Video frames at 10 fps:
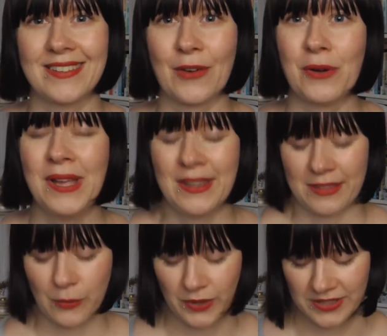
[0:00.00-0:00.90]
So
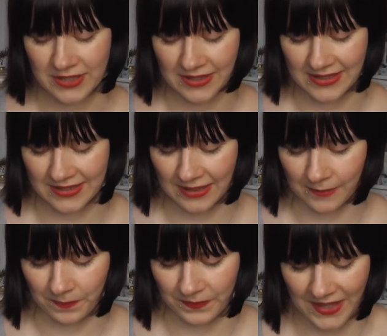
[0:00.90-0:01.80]
that was just,
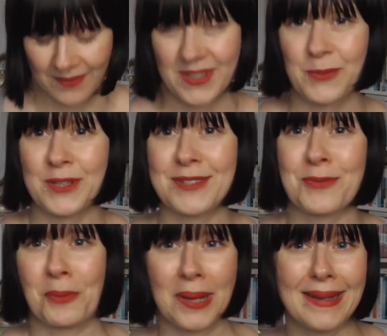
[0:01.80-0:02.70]
it was
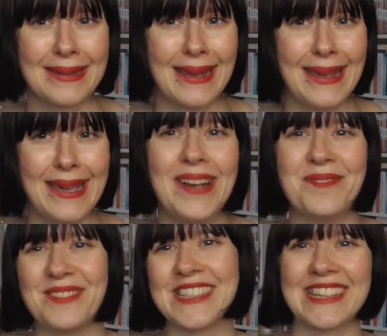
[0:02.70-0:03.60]
a weird day,
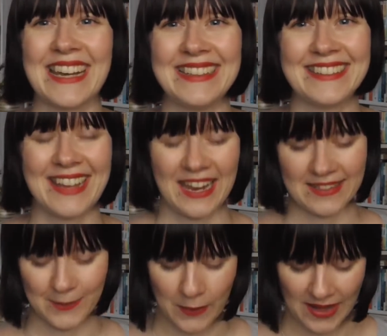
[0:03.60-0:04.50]
but a nice day
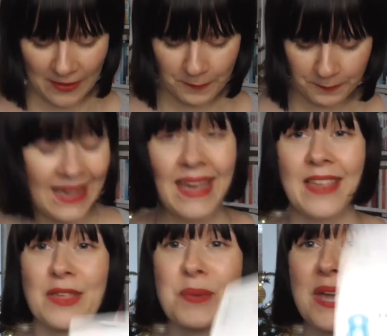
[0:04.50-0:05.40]
as well.
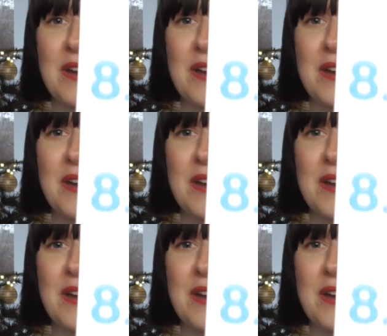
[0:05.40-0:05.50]
Then we